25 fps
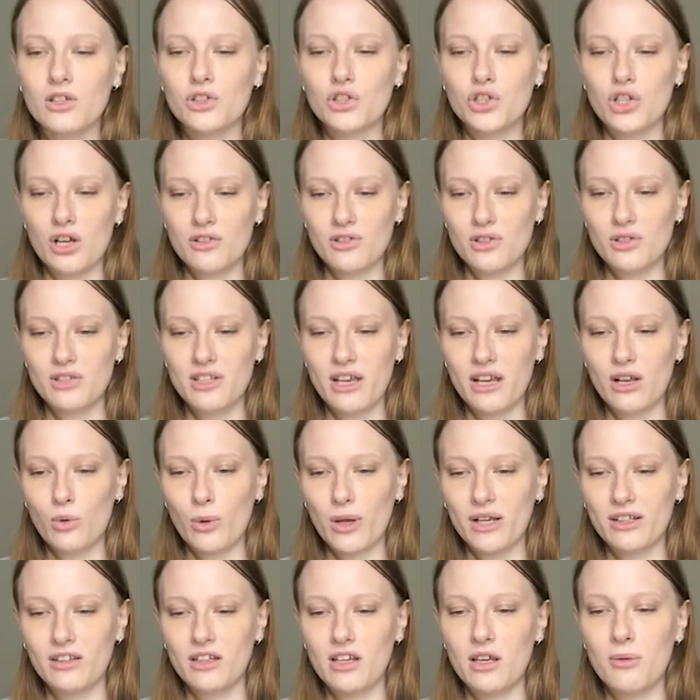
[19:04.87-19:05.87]
Should also say
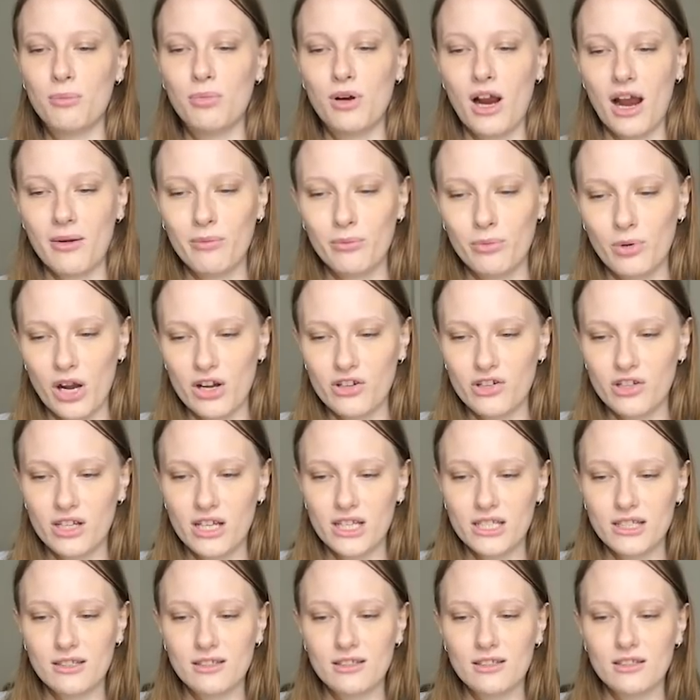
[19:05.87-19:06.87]
quickly, Pride and
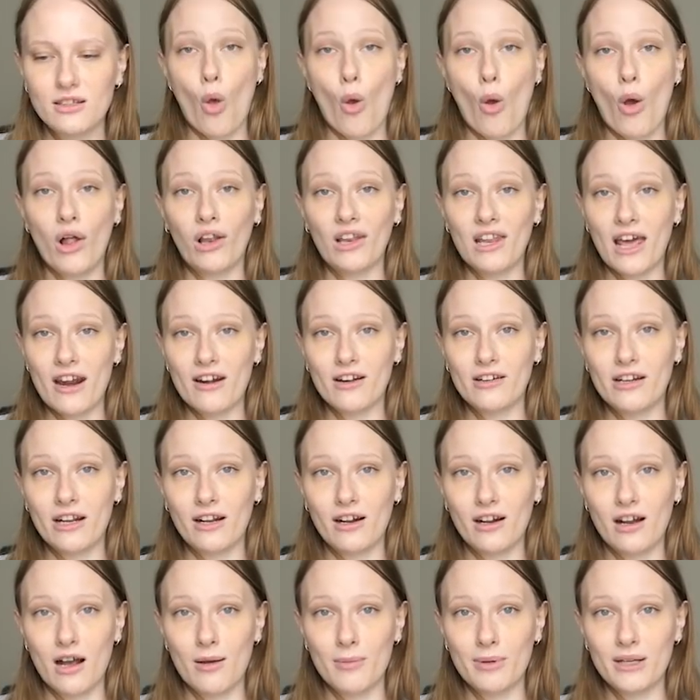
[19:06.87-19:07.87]
Prejudice, a latter-day
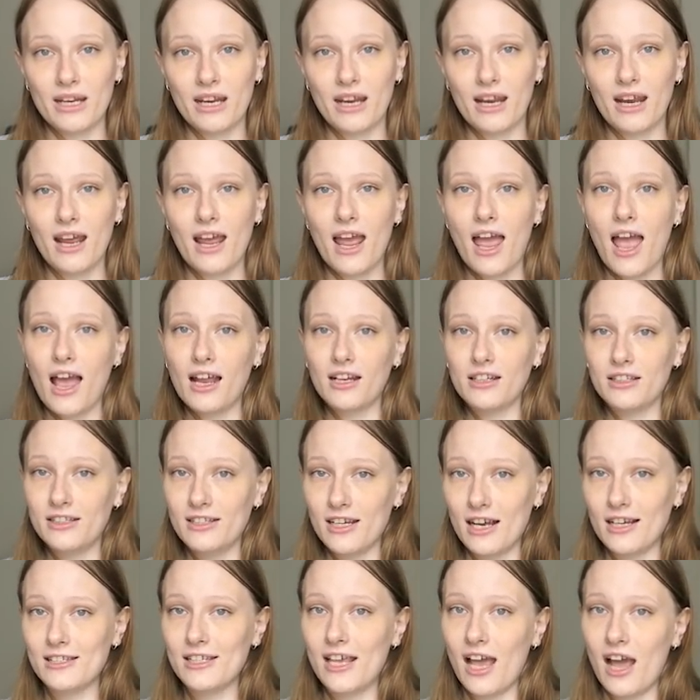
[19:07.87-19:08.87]
comedy,
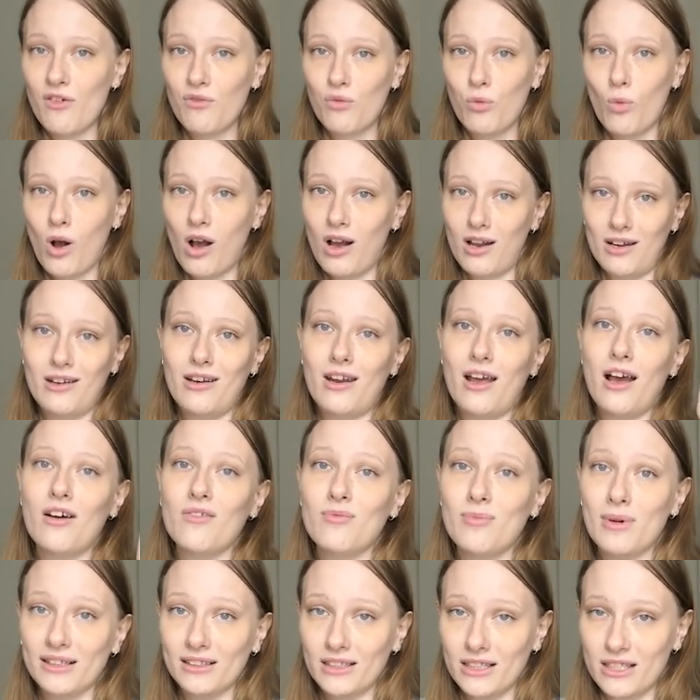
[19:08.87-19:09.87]
does have one of
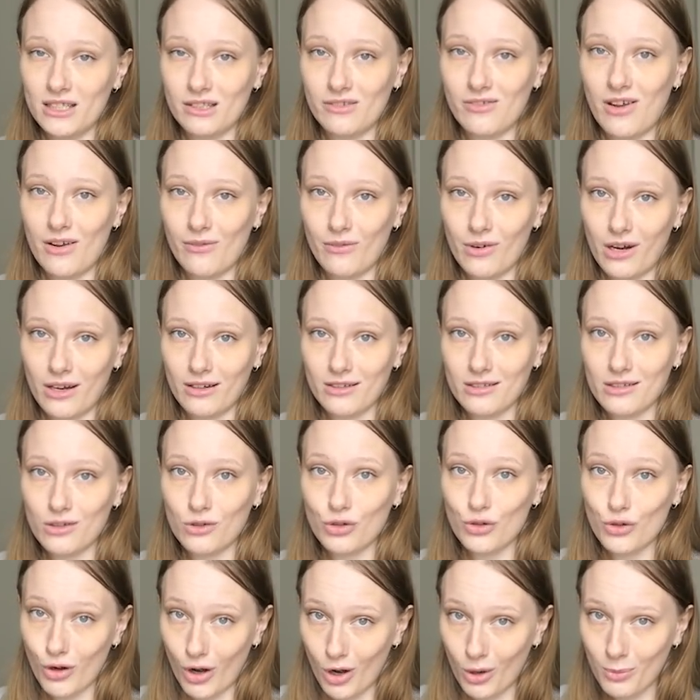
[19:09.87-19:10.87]
my least favorite
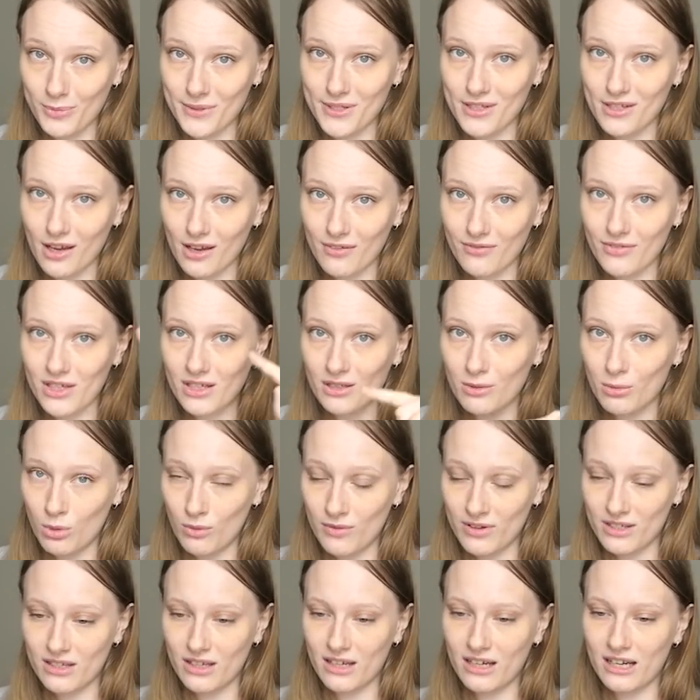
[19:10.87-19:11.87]
tropes of these
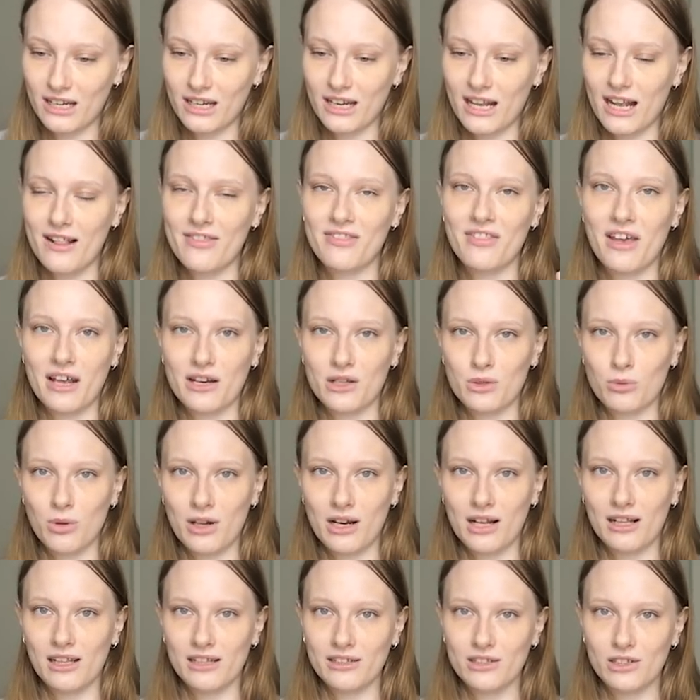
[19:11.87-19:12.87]
movies in it, and that is what
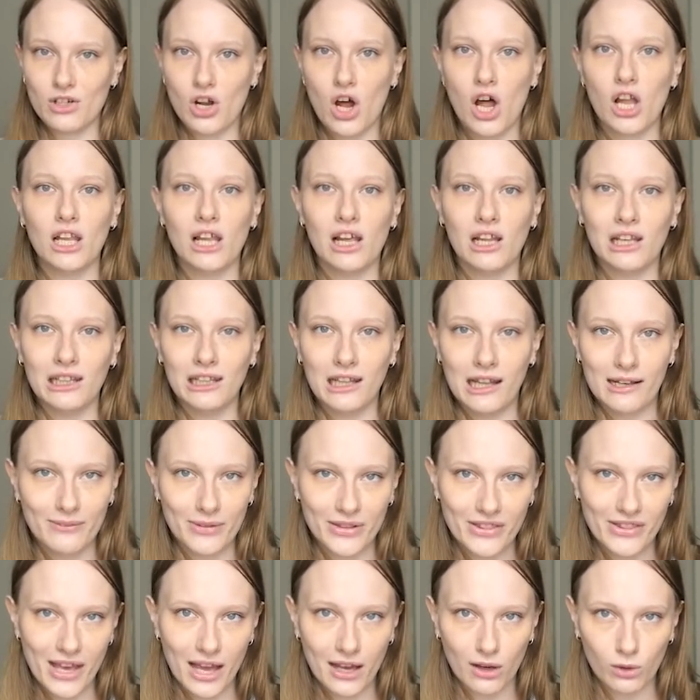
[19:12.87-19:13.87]
I like to call
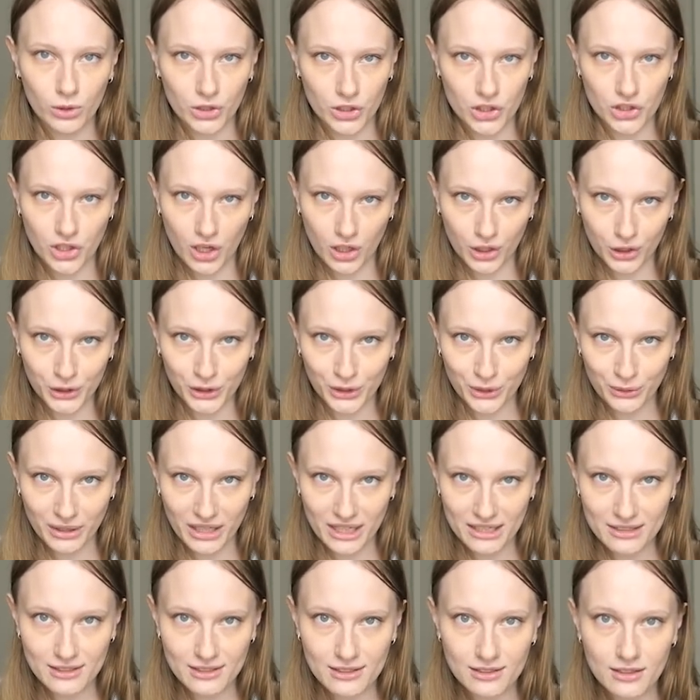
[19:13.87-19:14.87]
11th hour Charlotte
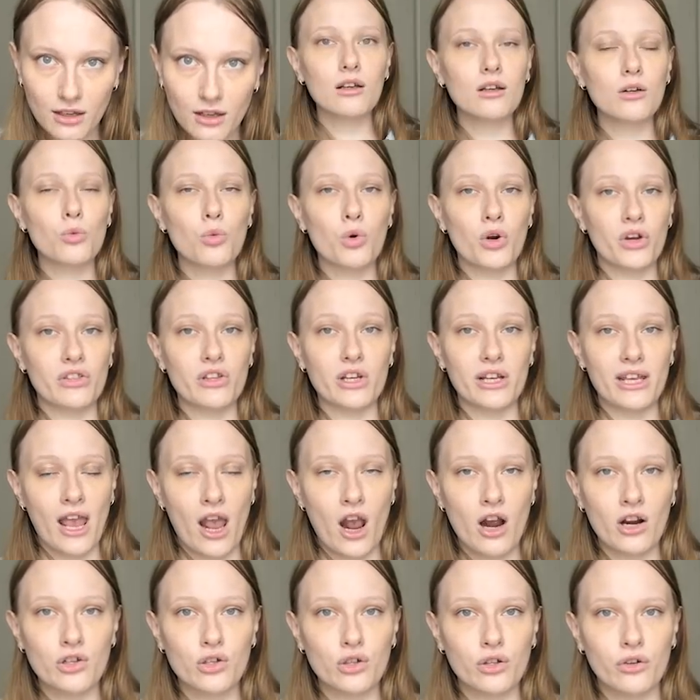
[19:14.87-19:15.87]
Lucas, where the
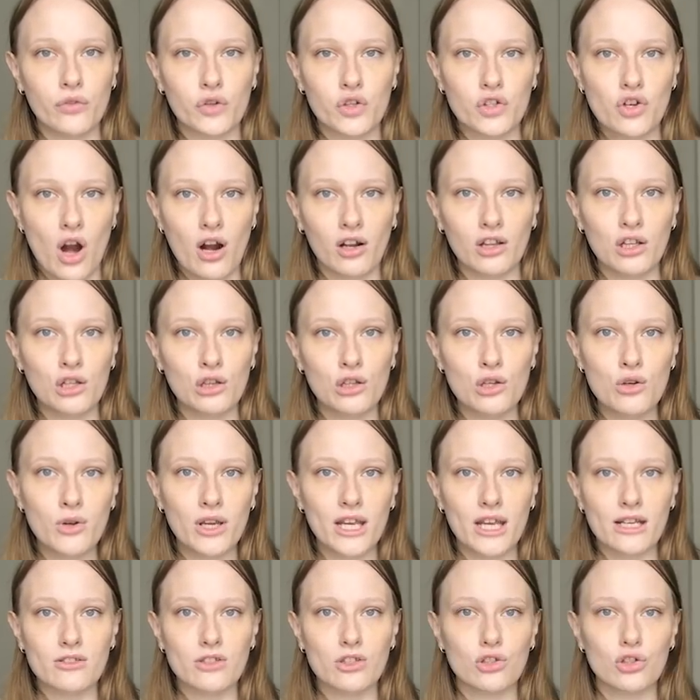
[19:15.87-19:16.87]
character of Charlotte
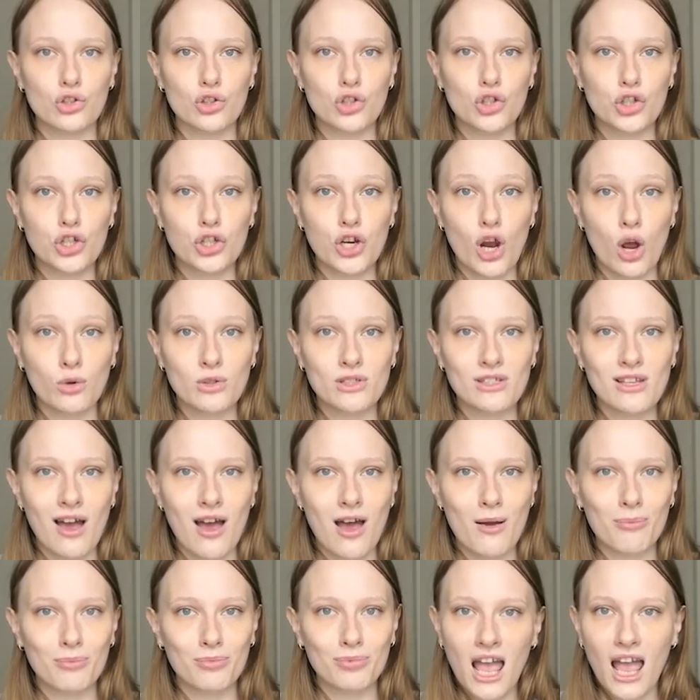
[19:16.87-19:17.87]
Lucas shows
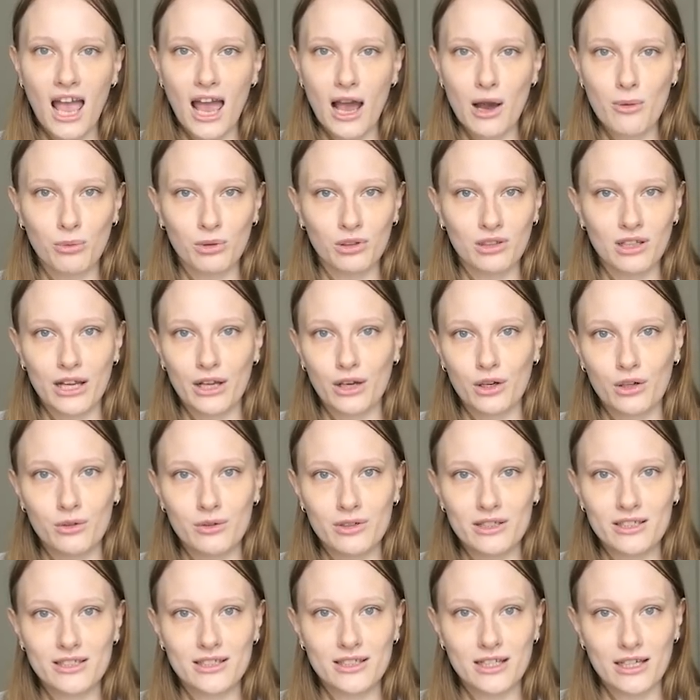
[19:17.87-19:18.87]
up and we're like, who
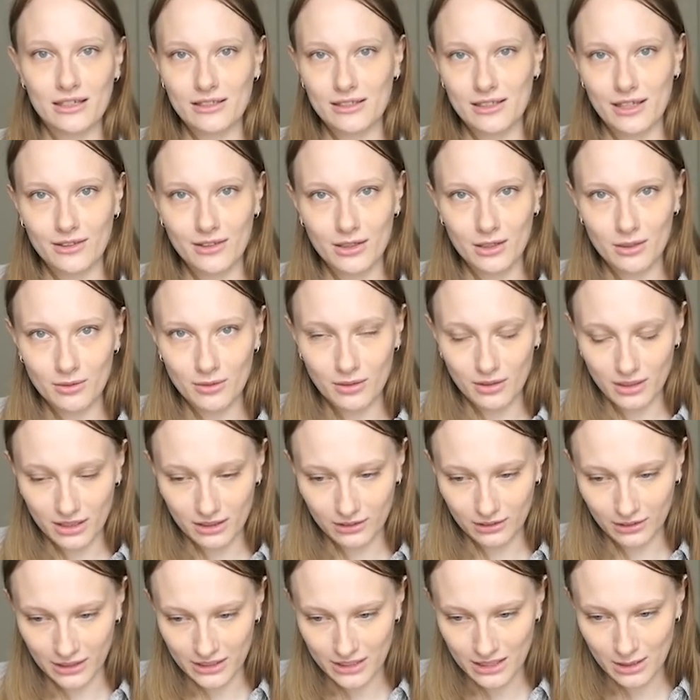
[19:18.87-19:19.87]
is this? And then
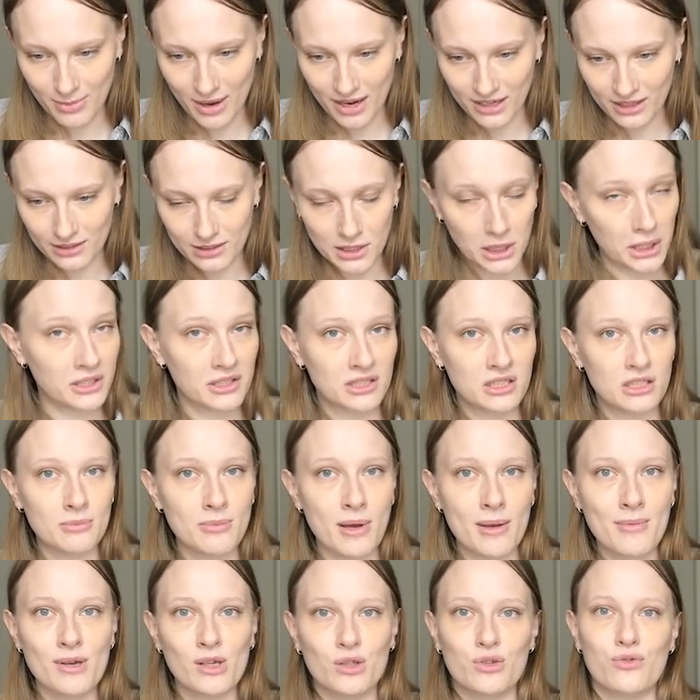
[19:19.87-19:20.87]
Lizzie Bennet's like, this is
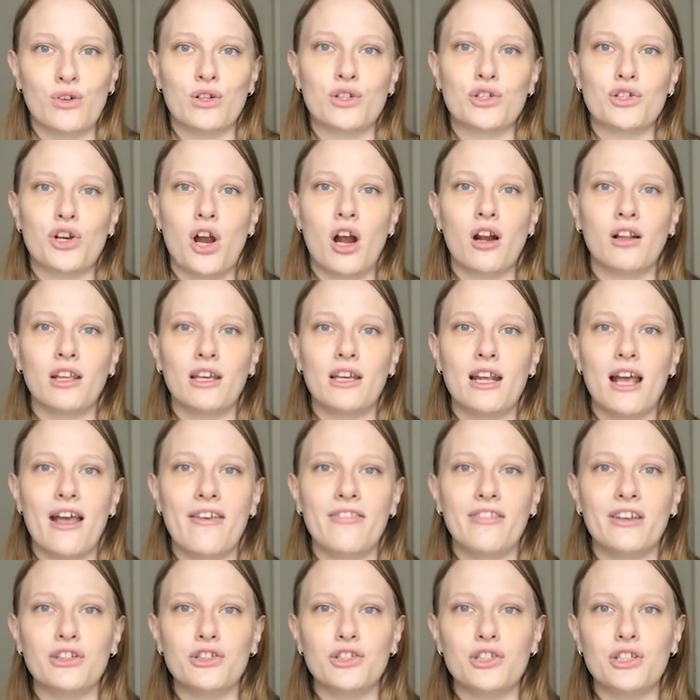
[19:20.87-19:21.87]
my best friend Charlotte,
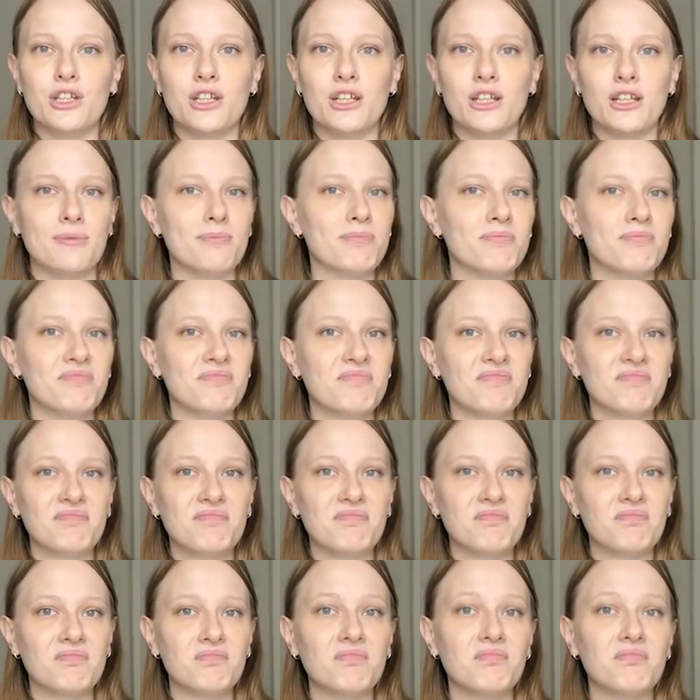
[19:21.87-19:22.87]
and then she
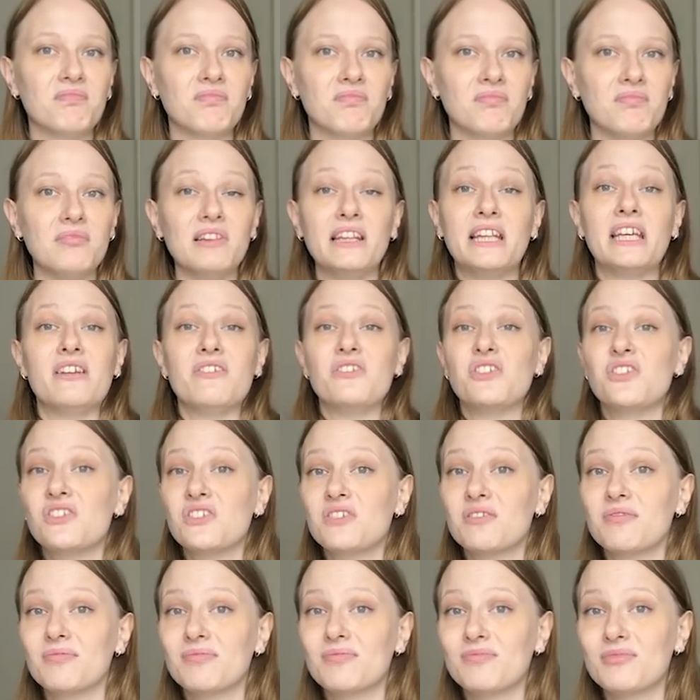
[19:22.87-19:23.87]

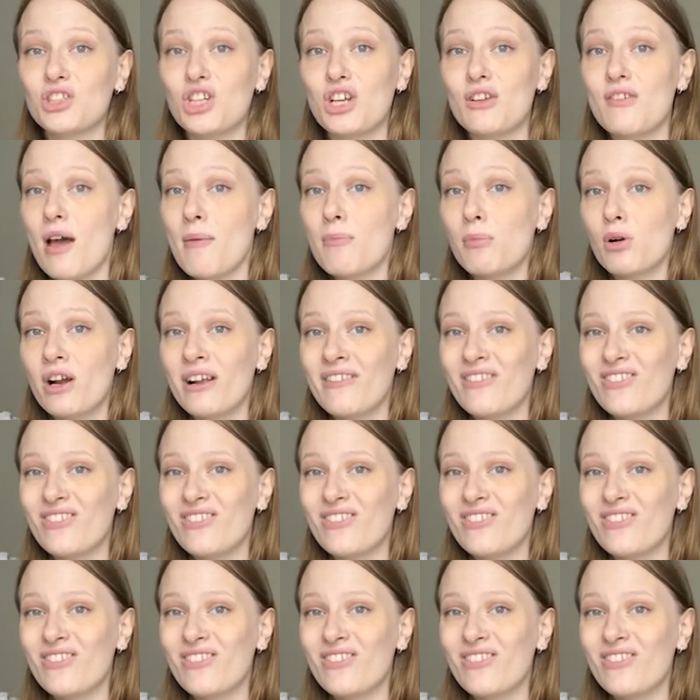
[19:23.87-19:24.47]
leaves. She evaporates.